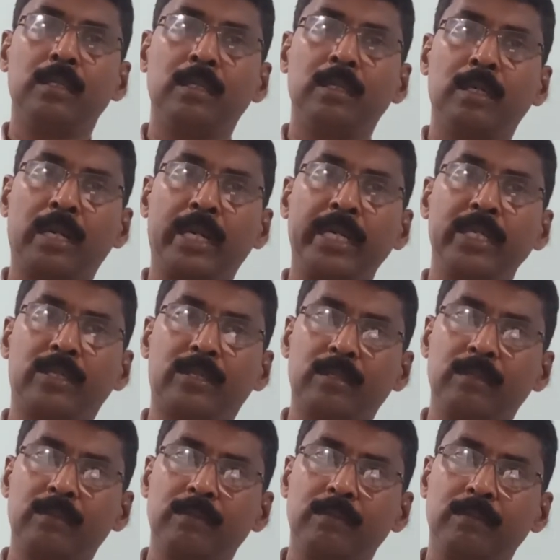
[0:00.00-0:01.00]
right
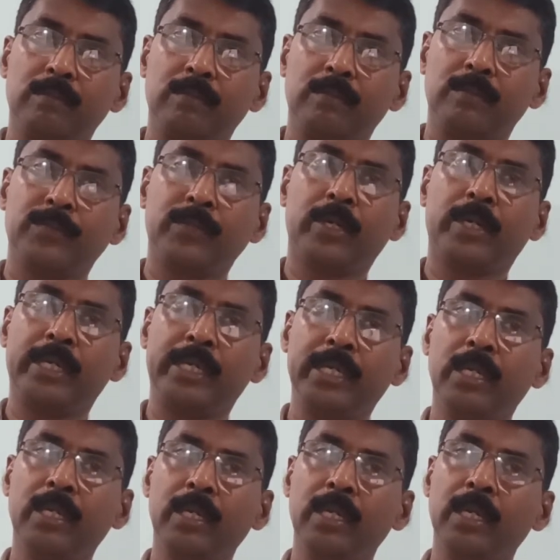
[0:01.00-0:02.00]
for
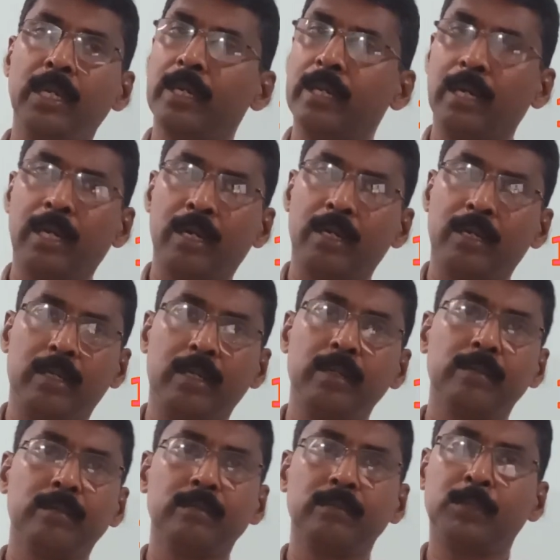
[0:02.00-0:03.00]
DNA and
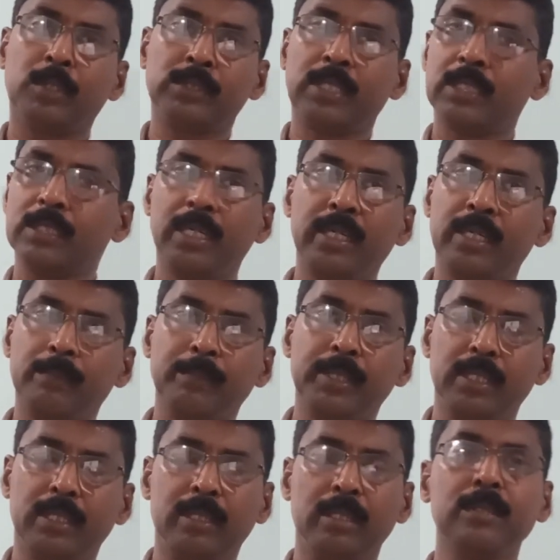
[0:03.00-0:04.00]
RNA, both are genetic
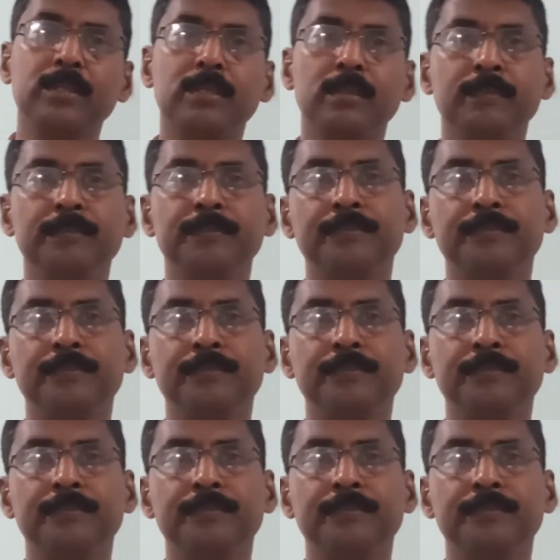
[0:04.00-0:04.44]
materials,